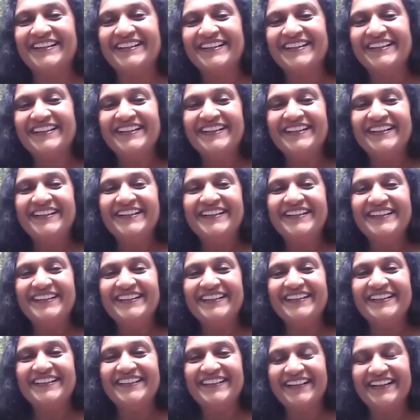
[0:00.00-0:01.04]
was going for.
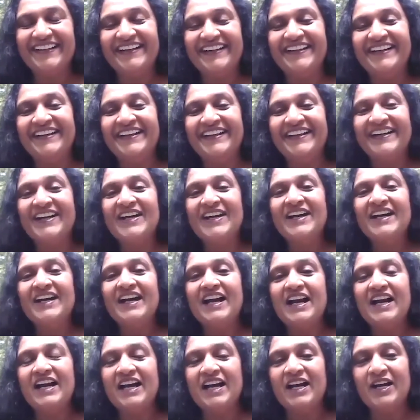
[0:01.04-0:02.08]
If yeah. you can hack your own
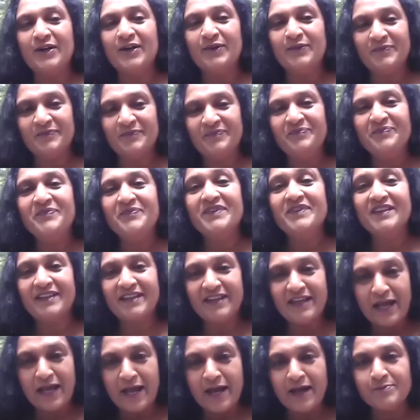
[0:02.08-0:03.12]
um, hormones.
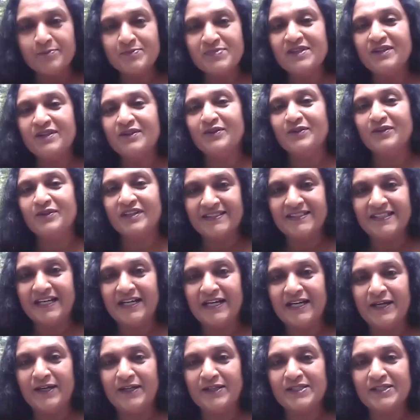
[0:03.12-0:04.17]
Absolutely.
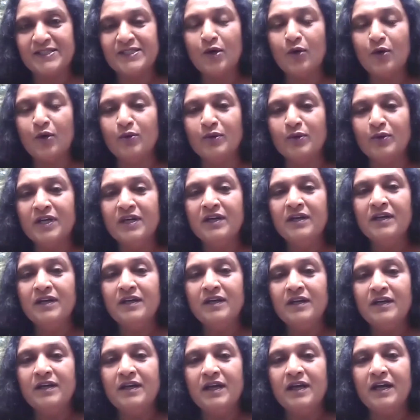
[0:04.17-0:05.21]
Uh, so,
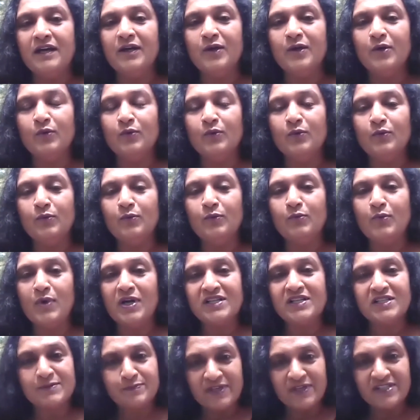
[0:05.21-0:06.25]
uh,
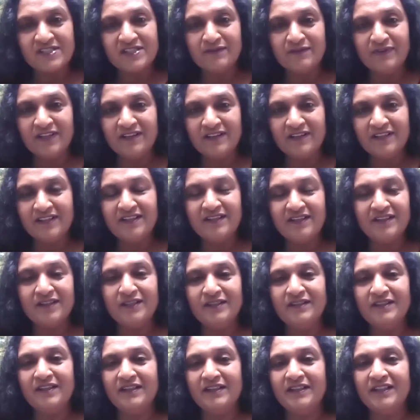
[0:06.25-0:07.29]
what
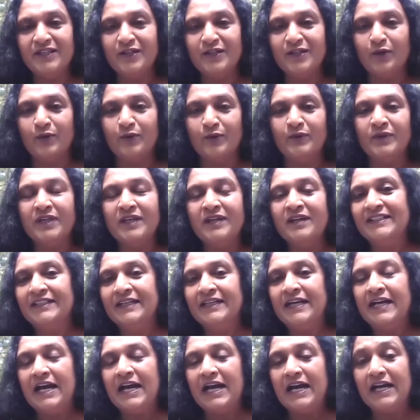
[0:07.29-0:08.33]
specifically, you know,
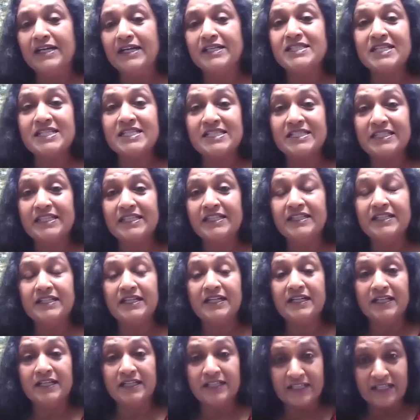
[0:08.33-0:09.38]
I just think
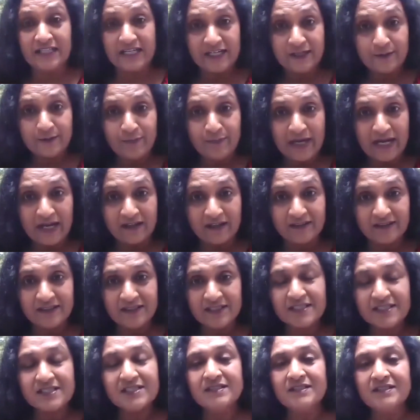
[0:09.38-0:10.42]
a great
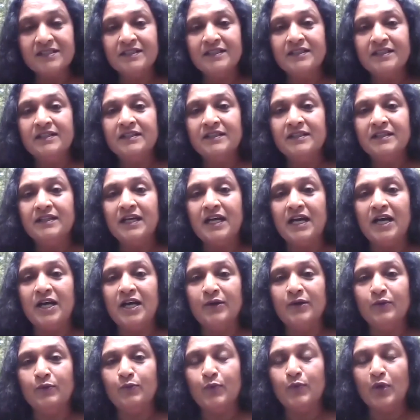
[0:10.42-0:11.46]
balance, uh,
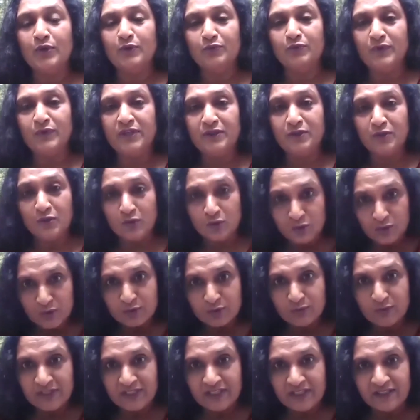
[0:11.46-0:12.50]
what we
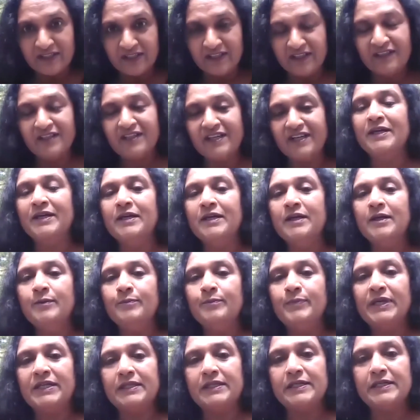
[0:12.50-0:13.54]
usually need.
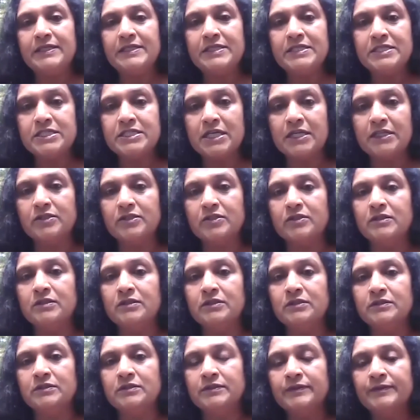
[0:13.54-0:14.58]
But in
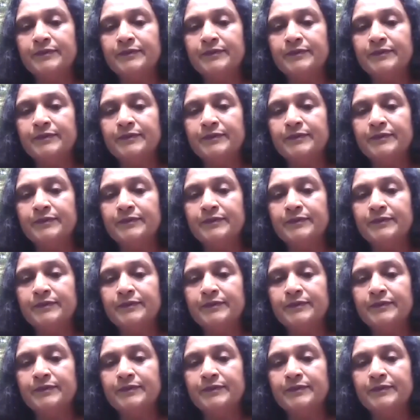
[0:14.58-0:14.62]
general,